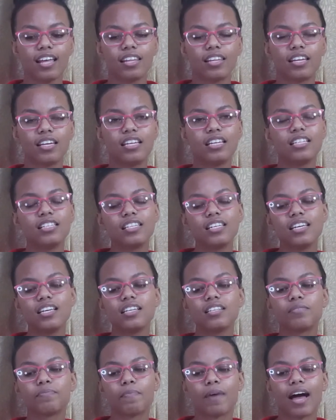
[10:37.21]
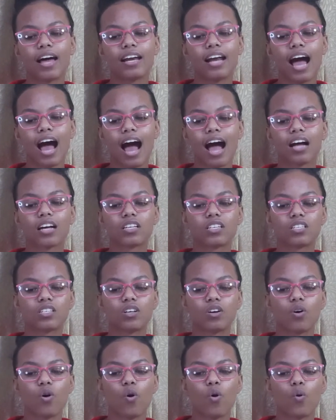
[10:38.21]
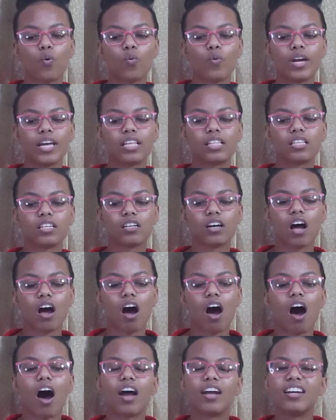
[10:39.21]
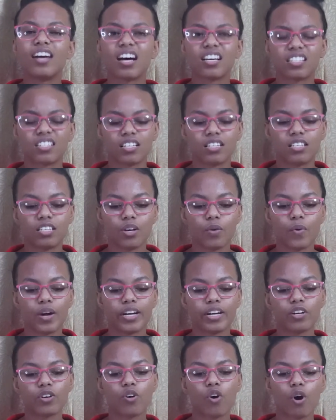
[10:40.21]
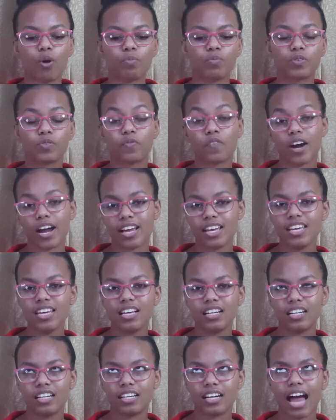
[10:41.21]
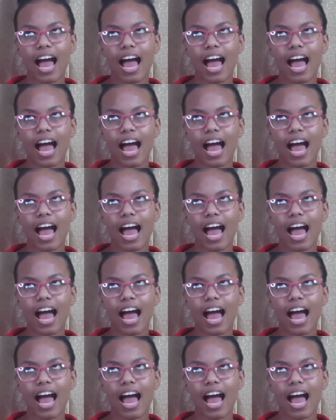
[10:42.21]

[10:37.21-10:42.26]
the diseased man acts with audacity when it comes for healing,